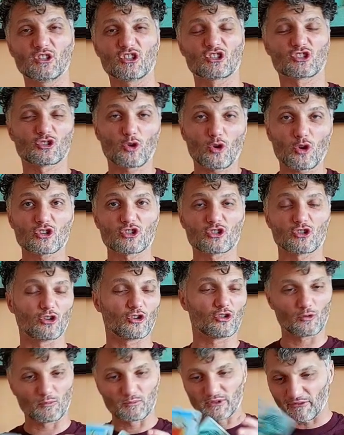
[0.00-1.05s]
the social
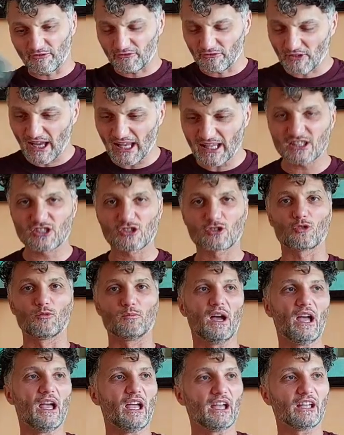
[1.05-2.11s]
group, the friends
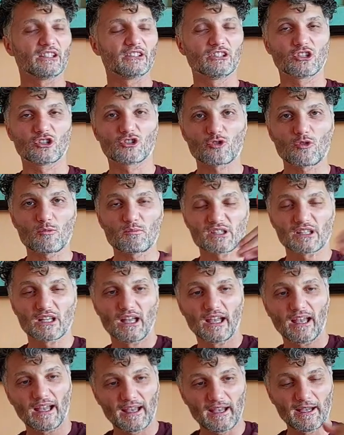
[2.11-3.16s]
group, the groups
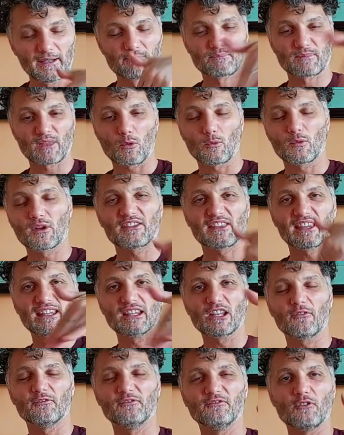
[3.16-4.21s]

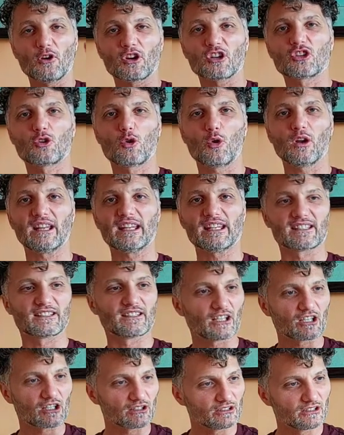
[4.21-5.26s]
within work colleagues,
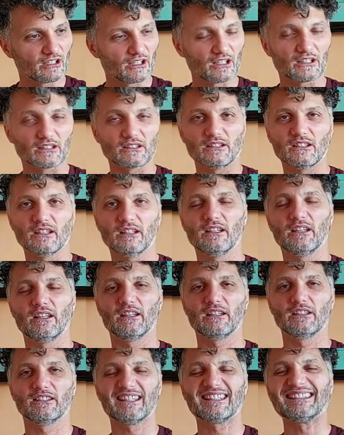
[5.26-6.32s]

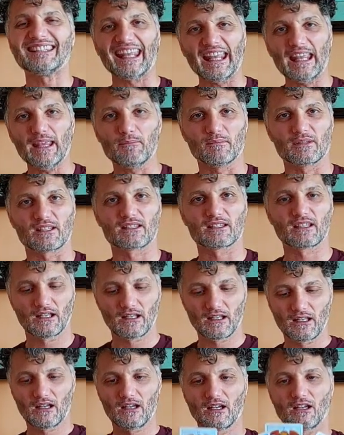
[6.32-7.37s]
the teams.
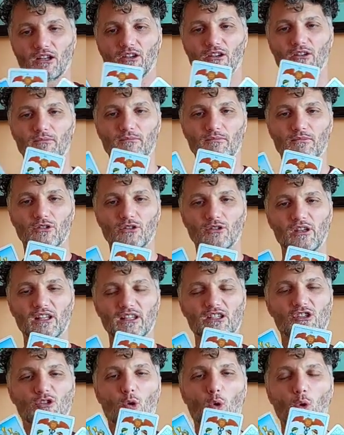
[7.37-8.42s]
Look at
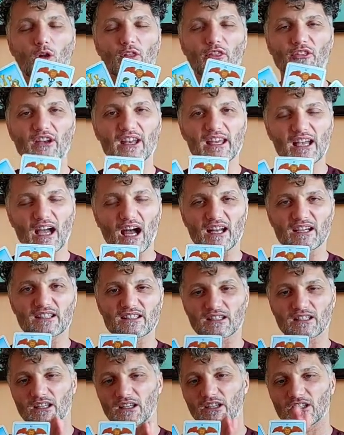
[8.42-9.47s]
this, all three
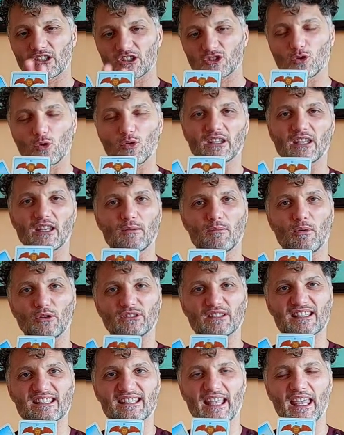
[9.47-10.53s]
cards talking about
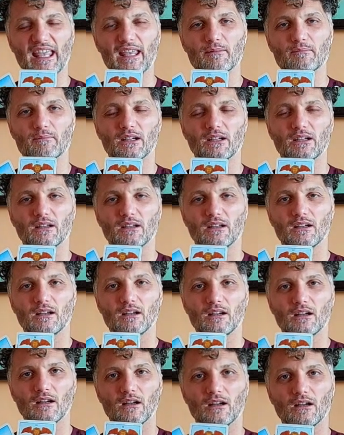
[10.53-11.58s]
the same.
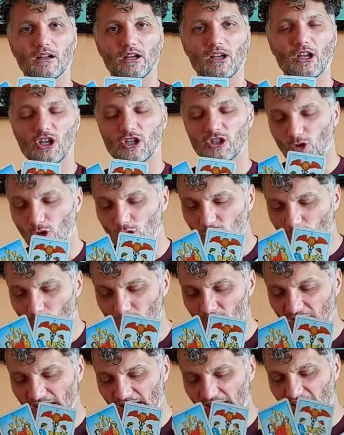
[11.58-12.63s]
Your
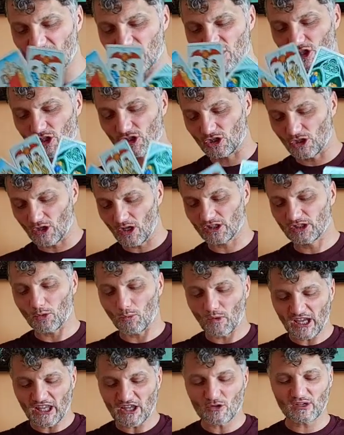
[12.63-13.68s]
communication, the
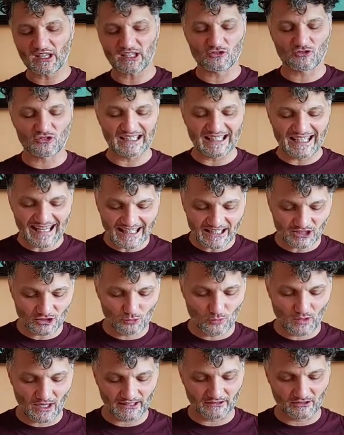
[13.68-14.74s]
way you can relate
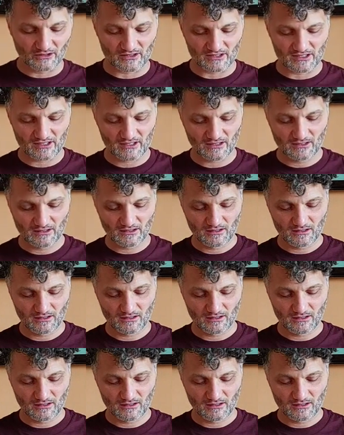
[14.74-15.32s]
to others,